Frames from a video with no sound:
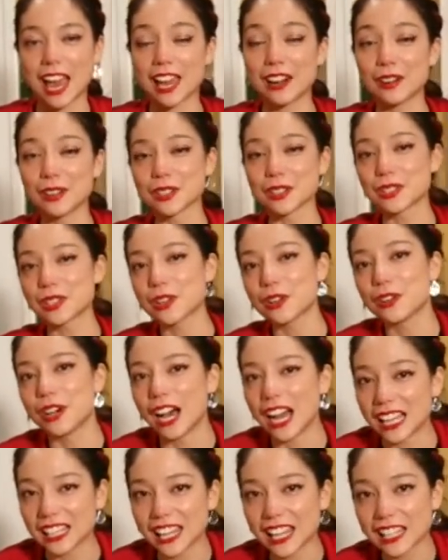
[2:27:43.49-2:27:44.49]
And also,
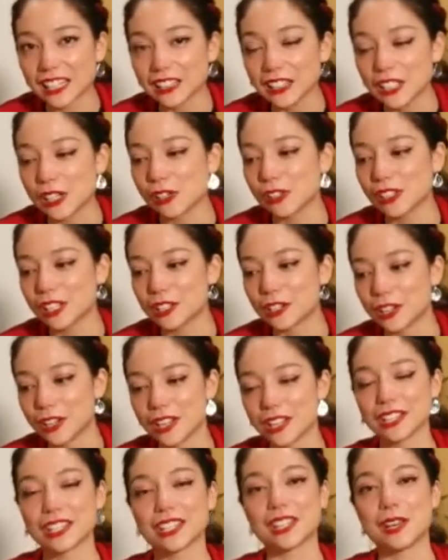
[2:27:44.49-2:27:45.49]
I like literally
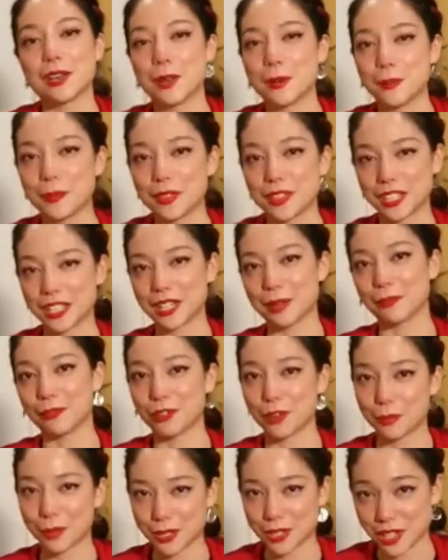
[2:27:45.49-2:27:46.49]
called him the day before
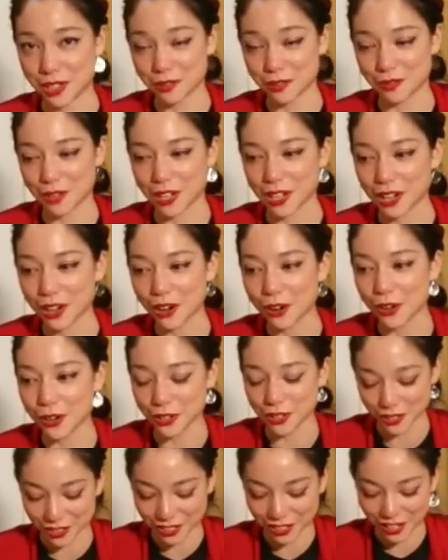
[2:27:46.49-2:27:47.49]
I posted the video,